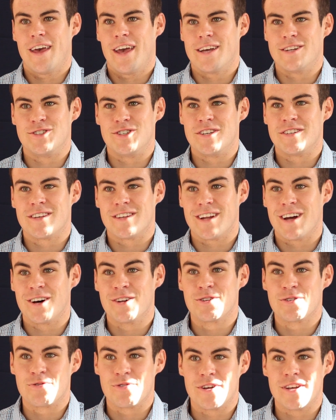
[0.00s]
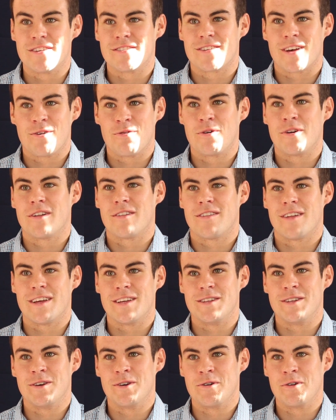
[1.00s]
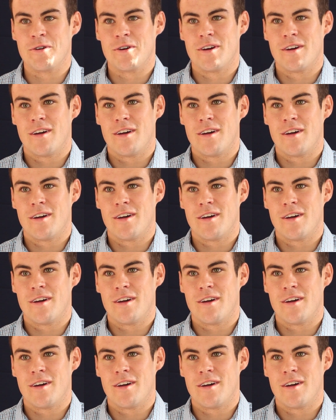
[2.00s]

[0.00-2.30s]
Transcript: And she said, "Elder Reese, I want to thank you.